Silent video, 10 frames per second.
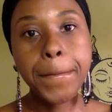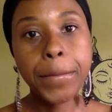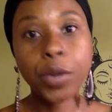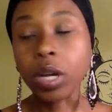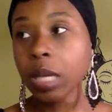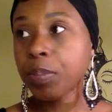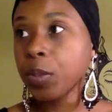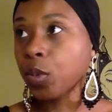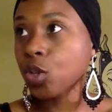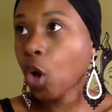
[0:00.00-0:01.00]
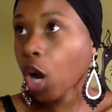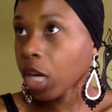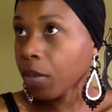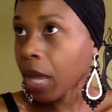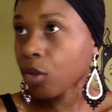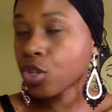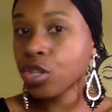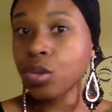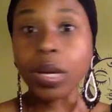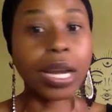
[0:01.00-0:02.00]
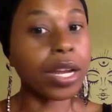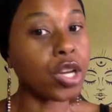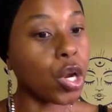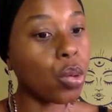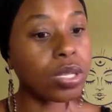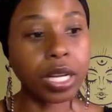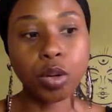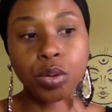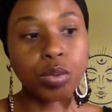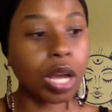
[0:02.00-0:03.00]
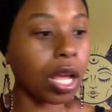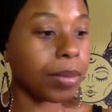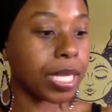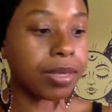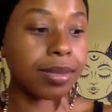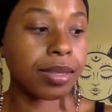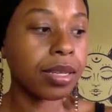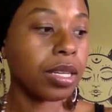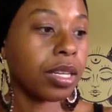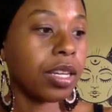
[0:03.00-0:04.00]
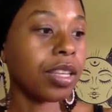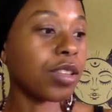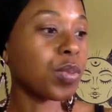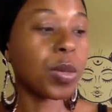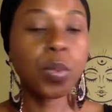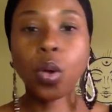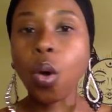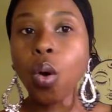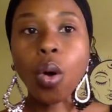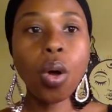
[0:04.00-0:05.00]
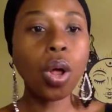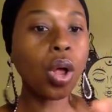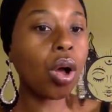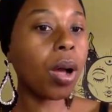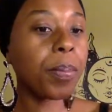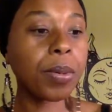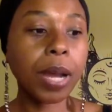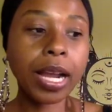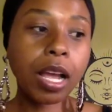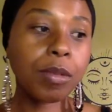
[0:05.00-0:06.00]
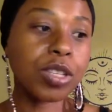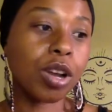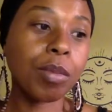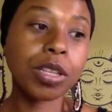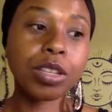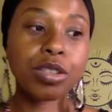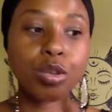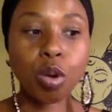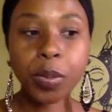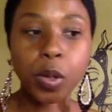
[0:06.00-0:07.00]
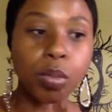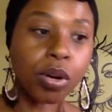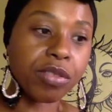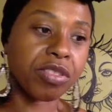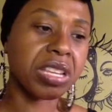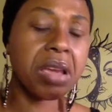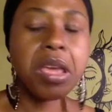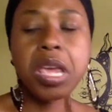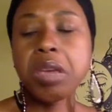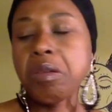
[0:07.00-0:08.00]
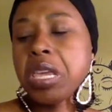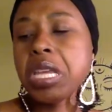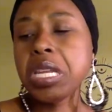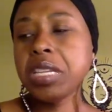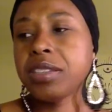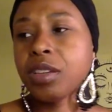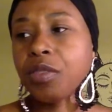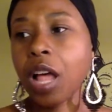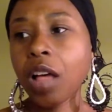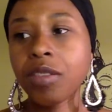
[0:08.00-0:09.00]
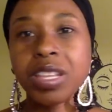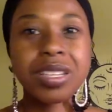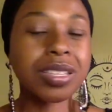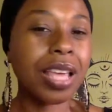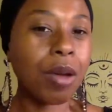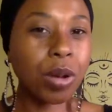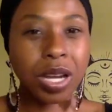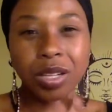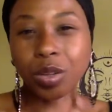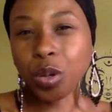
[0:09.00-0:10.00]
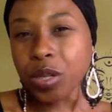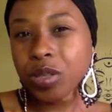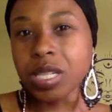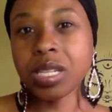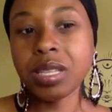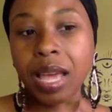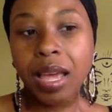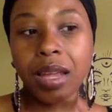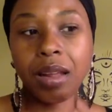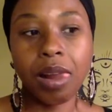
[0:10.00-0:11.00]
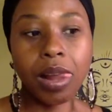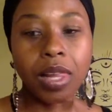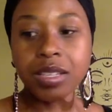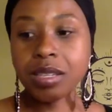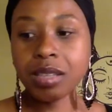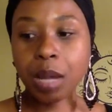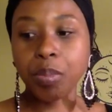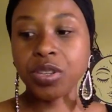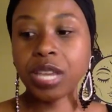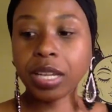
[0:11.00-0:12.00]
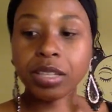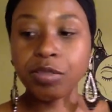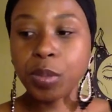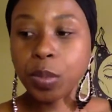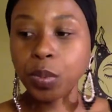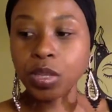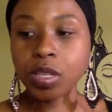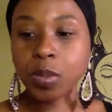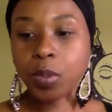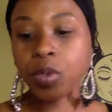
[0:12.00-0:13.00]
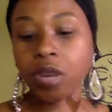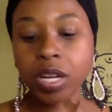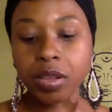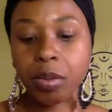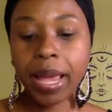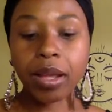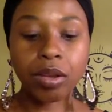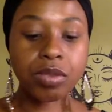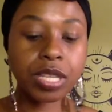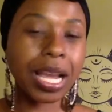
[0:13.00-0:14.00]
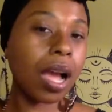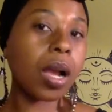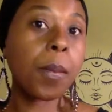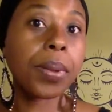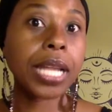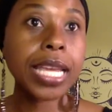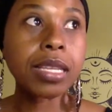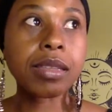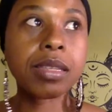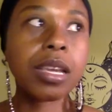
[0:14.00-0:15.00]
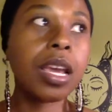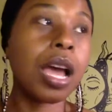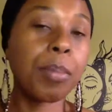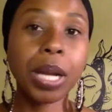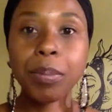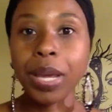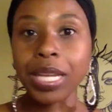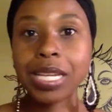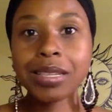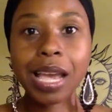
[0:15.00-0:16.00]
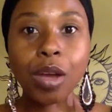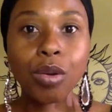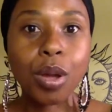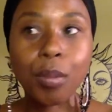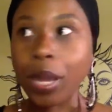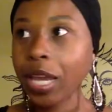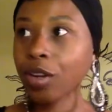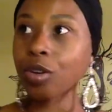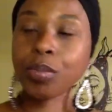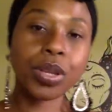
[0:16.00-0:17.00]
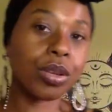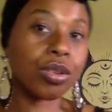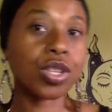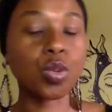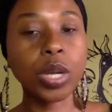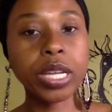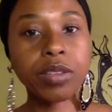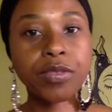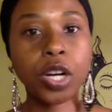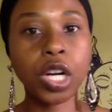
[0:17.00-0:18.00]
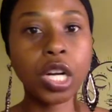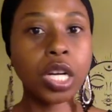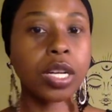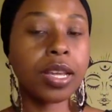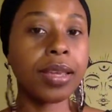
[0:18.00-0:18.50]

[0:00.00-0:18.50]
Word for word: You're going to get people talking about you. And I know, because I go through comments. There's people all up in my comments talking about their Scorpio boyfriend. That, and he needs to evolve and this and that. What kind of loyalty is that? This is not protective people. This is people running their mouths. They got complaints. But I bet he's out paying her bills, swinging for her.